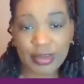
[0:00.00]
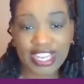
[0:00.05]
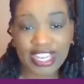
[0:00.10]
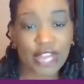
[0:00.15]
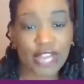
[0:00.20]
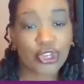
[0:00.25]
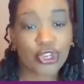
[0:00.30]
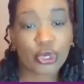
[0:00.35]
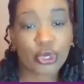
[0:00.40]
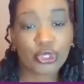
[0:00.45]

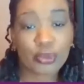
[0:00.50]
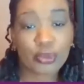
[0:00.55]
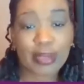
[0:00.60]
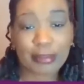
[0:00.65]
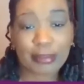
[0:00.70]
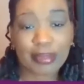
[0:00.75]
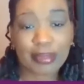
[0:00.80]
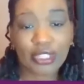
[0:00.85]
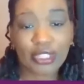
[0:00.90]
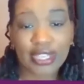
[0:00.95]
Then I know
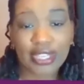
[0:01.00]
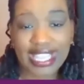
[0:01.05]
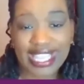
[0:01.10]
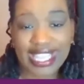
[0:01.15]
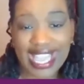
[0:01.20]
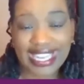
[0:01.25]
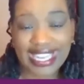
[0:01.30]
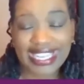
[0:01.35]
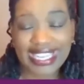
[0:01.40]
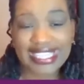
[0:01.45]
you may be
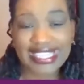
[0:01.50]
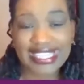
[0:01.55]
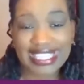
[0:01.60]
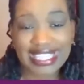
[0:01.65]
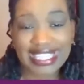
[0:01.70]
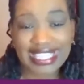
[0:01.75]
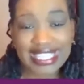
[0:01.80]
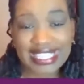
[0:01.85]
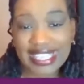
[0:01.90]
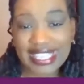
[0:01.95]
looking at
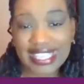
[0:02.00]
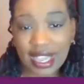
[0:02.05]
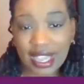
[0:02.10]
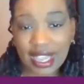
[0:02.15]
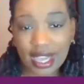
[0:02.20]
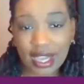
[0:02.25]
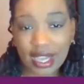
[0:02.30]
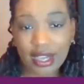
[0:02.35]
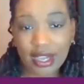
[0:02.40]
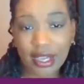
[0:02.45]

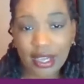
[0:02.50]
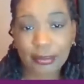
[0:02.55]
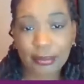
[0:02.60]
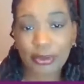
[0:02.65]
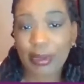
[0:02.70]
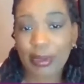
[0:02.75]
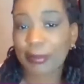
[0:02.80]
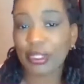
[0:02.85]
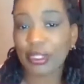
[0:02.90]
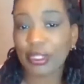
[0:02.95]
Indeed.com,
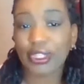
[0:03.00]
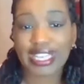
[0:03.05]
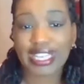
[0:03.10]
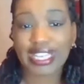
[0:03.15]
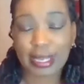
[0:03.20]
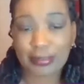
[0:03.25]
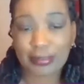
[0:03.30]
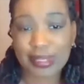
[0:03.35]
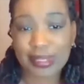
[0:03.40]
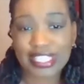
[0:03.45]
you may be
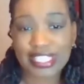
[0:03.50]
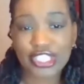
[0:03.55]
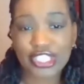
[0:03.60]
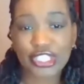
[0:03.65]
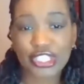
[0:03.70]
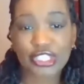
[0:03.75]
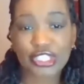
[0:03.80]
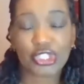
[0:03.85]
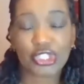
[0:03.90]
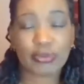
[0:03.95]
looking at
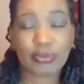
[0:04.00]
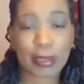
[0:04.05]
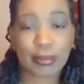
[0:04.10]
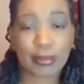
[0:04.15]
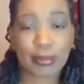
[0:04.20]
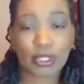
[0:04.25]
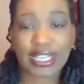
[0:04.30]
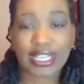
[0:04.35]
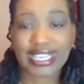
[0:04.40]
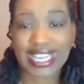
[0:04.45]
positions, you
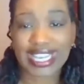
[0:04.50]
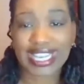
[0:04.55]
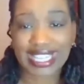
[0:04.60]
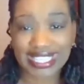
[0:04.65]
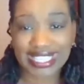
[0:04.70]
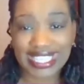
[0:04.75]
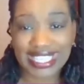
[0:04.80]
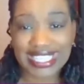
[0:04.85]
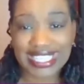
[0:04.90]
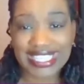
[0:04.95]
may be looking
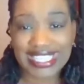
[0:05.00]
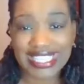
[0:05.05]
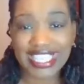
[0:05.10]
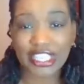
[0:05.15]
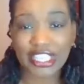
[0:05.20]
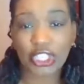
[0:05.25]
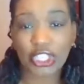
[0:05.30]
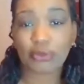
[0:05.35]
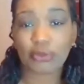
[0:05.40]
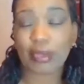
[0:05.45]
at
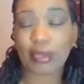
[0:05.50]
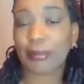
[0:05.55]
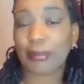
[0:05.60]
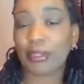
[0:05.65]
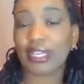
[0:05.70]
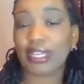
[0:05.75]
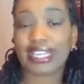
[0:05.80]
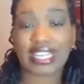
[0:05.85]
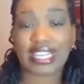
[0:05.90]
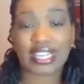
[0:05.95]
LinkedIn, and you may
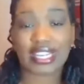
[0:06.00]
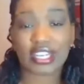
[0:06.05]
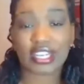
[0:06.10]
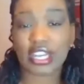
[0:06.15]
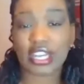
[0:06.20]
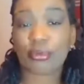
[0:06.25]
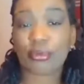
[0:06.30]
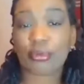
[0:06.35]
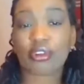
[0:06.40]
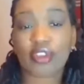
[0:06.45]
be looking at
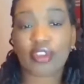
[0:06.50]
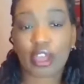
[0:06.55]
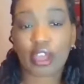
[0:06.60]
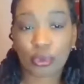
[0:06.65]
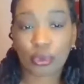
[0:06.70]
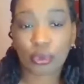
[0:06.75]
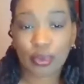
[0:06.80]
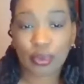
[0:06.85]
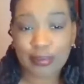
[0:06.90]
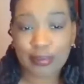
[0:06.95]
a number of
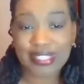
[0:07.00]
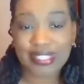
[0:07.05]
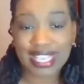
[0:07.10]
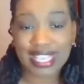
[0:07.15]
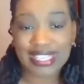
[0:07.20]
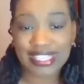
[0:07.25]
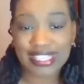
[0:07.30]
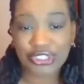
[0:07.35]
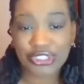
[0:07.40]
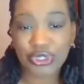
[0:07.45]
other
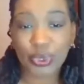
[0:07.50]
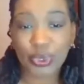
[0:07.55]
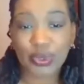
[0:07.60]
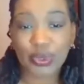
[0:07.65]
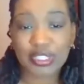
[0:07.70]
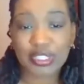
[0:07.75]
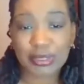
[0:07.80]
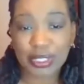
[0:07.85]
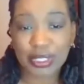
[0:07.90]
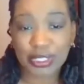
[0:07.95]
websites that you're
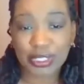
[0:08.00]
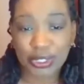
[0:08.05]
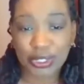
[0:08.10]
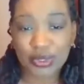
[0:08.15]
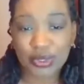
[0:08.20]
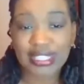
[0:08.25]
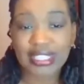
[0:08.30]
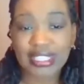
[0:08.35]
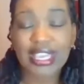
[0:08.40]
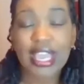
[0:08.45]
going to be
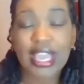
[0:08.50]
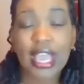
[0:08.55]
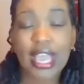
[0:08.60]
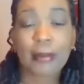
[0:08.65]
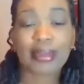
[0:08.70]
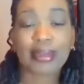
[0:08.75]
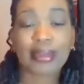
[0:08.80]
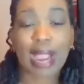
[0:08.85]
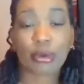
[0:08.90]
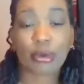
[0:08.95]
using,
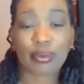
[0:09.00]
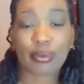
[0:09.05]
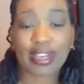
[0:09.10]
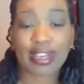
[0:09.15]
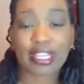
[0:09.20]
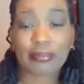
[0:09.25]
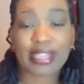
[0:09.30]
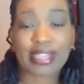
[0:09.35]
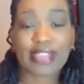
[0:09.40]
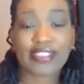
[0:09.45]
but I would
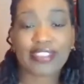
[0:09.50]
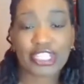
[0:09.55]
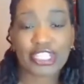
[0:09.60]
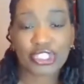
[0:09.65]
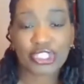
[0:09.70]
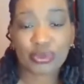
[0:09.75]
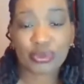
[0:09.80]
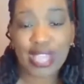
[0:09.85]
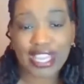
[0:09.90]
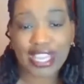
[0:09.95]
recommend
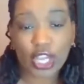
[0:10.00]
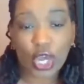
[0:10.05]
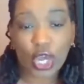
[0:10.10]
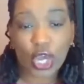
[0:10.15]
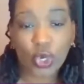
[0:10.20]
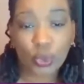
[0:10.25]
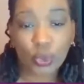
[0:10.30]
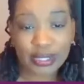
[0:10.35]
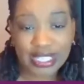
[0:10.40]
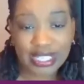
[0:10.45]
that you kind
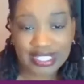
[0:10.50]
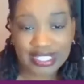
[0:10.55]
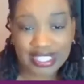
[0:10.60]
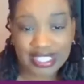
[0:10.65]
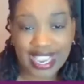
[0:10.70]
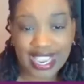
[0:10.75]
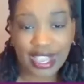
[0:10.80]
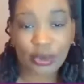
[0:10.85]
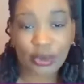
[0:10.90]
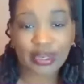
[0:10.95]
of hone
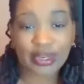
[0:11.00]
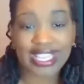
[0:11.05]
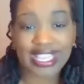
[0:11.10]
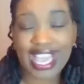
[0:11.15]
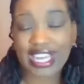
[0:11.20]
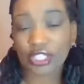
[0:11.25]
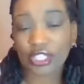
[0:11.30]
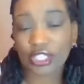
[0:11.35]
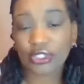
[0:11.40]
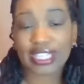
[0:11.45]
it down
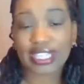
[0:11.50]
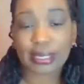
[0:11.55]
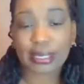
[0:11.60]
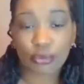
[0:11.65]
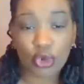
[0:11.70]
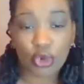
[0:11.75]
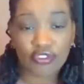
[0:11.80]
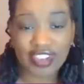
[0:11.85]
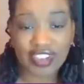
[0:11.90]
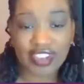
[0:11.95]
and kind of look
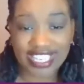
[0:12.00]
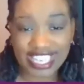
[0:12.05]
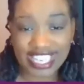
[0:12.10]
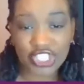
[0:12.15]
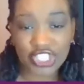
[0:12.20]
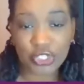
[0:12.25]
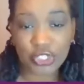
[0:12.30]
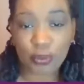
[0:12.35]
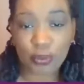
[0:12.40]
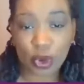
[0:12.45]
at more of a
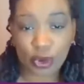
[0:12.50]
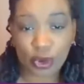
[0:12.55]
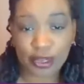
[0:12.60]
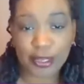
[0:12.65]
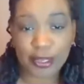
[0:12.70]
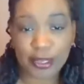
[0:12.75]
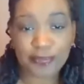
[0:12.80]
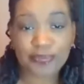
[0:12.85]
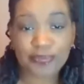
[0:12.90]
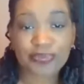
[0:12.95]
niche
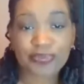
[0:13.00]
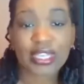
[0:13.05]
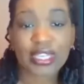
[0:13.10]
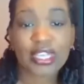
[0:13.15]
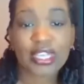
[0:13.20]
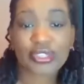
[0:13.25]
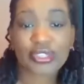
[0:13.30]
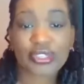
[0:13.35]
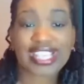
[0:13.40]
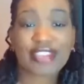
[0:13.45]
market.
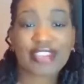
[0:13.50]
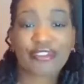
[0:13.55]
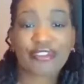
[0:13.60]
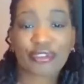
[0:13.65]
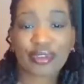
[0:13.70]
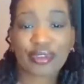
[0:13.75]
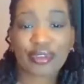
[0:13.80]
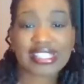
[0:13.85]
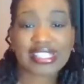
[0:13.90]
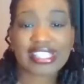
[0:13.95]
So say
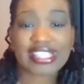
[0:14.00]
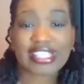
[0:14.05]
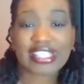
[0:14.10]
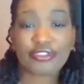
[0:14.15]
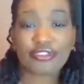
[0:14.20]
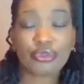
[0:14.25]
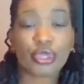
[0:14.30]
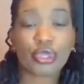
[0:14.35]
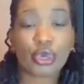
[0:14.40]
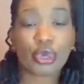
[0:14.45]
for instance,
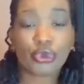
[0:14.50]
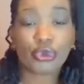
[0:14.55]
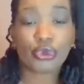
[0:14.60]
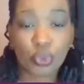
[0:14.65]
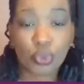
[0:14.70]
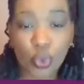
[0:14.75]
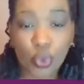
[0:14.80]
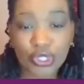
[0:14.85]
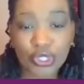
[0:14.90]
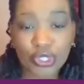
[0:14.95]
if you
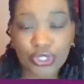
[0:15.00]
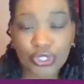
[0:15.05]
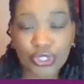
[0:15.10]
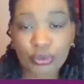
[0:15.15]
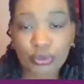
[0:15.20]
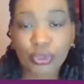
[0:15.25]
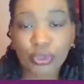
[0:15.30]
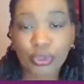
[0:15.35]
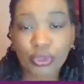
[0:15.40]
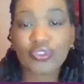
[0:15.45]
know you want
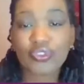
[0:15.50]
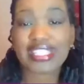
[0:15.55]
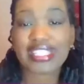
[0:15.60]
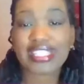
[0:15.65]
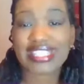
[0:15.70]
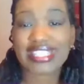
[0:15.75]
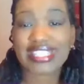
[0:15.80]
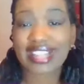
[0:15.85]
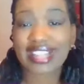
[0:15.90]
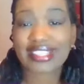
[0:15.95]
to move to
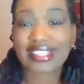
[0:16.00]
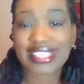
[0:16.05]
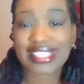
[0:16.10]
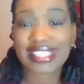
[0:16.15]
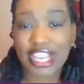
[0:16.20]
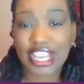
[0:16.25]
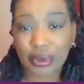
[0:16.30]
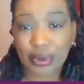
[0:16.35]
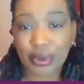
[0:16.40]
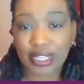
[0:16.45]
the
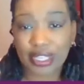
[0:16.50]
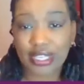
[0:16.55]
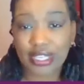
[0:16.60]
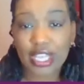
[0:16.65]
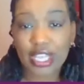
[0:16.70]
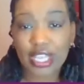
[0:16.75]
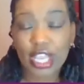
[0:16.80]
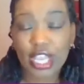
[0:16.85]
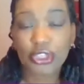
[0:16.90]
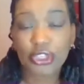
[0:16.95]
Dallas
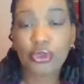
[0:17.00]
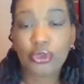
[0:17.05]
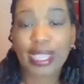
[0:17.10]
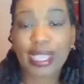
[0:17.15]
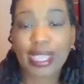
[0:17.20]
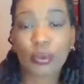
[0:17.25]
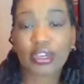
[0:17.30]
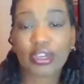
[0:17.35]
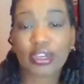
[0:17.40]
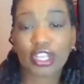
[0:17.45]
area,
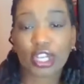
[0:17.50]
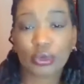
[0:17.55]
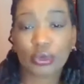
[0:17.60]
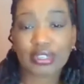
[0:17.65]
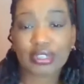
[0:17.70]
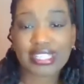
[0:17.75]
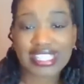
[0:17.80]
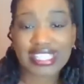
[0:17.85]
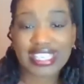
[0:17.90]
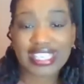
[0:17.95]
you may want to
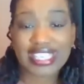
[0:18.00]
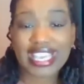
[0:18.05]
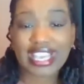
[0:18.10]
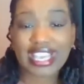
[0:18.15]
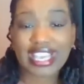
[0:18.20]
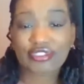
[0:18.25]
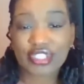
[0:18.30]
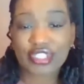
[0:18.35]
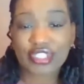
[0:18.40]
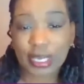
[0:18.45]
go to
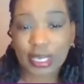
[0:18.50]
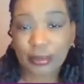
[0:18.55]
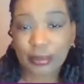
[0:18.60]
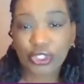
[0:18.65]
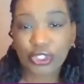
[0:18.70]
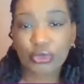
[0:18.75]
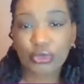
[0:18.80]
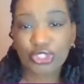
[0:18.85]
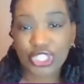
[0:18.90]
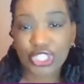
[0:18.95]

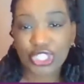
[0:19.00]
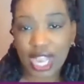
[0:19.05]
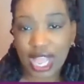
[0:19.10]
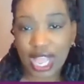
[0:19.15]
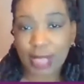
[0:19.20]
dfwjobs.com.